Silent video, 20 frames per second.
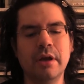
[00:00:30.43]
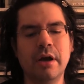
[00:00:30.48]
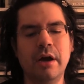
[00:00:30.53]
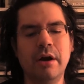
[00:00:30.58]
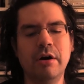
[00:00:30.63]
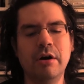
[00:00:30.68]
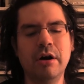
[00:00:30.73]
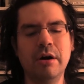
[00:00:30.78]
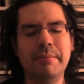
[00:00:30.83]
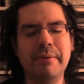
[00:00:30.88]

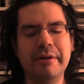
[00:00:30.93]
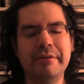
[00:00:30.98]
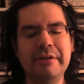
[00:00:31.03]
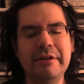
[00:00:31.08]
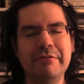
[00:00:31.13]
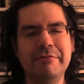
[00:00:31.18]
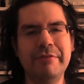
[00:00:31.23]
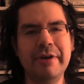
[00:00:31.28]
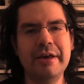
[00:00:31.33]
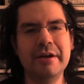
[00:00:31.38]
heard about
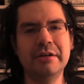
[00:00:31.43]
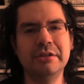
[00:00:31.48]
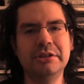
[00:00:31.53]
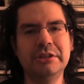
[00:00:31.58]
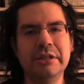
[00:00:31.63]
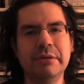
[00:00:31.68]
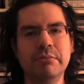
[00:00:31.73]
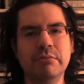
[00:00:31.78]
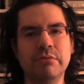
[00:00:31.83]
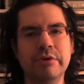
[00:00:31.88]
the INVADER
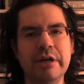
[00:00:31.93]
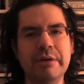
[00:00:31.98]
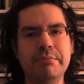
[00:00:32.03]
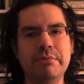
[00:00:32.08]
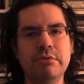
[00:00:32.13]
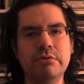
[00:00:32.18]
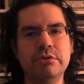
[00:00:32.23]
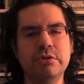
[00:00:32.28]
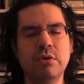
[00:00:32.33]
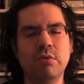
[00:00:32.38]
ZIM
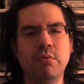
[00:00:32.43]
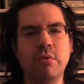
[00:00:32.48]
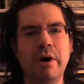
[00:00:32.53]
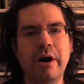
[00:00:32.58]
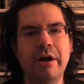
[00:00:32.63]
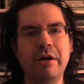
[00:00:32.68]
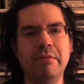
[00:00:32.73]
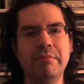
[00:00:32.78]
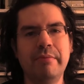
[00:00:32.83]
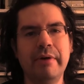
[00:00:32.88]
reboot a
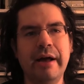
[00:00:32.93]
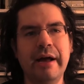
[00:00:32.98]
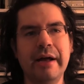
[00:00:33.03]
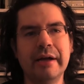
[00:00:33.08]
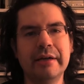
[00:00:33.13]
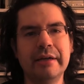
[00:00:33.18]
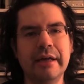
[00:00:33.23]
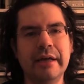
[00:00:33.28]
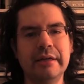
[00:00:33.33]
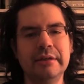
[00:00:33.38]
while
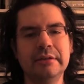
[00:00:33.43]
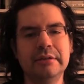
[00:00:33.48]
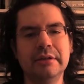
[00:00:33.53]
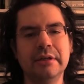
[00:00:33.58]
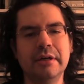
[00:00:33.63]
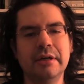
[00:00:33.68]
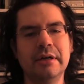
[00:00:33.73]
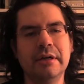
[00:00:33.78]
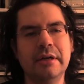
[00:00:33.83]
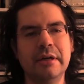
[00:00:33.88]
back, and,
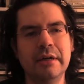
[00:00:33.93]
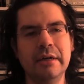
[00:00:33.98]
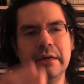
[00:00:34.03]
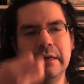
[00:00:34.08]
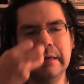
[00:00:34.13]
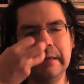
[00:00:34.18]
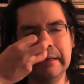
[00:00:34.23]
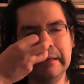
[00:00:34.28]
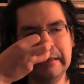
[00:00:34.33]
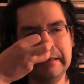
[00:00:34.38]

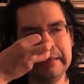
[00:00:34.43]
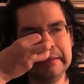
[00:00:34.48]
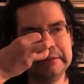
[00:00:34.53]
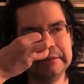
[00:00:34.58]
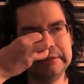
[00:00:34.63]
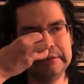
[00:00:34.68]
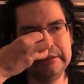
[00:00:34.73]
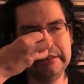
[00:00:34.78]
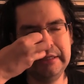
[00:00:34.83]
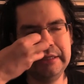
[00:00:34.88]

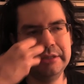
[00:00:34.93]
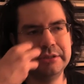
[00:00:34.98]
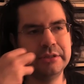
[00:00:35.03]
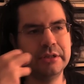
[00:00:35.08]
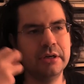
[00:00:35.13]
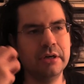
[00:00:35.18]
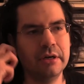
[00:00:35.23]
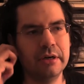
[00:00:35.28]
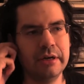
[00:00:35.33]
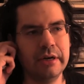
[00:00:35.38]
it's a
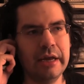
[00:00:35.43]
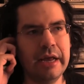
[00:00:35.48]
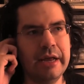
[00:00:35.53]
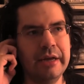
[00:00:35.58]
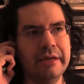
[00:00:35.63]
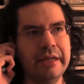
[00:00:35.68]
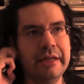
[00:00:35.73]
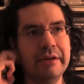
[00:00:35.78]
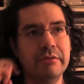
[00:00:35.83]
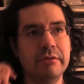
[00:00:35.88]
teaser,
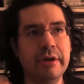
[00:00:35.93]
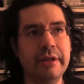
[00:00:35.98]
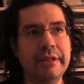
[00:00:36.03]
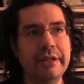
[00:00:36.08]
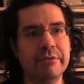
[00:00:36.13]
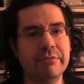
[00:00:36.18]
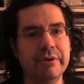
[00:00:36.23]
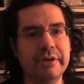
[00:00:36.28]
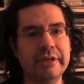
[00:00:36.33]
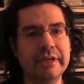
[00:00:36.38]
and
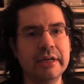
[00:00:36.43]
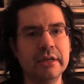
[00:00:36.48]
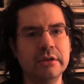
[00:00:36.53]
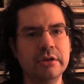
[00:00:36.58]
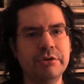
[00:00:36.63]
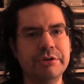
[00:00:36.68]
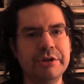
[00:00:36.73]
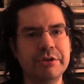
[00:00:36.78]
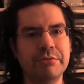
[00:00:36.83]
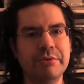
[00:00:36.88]

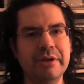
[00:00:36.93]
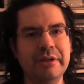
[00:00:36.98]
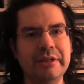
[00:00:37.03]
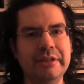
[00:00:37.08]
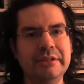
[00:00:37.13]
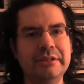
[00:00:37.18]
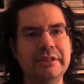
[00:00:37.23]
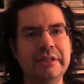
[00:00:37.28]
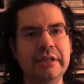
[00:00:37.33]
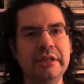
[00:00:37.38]
Nickelodeon
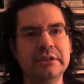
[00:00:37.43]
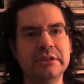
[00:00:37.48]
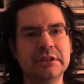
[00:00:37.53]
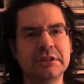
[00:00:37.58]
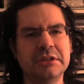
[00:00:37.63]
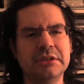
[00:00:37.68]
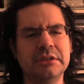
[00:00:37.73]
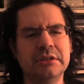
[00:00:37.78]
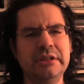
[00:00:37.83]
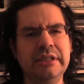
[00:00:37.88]
really
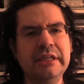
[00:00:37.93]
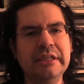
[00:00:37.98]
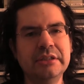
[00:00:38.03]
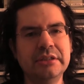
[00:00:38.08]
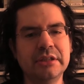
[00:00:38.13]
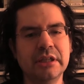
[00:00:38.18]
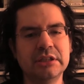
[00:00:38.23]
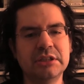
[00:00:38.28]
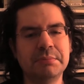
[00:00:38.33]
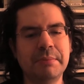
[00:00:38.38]

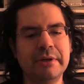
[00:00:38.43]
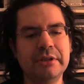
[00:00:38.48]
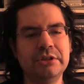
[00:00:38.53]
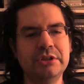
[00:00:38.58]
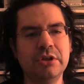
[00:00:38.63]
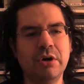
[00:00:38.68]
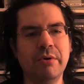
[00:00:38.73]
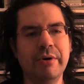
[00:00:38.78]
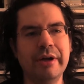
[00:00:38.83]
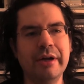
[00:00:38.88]
teased us by
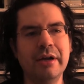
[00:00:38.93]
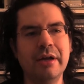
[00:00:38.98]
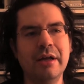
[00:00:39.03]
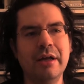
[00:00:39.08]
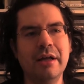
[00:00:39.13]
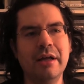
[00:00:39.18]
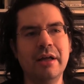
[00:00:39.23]
showing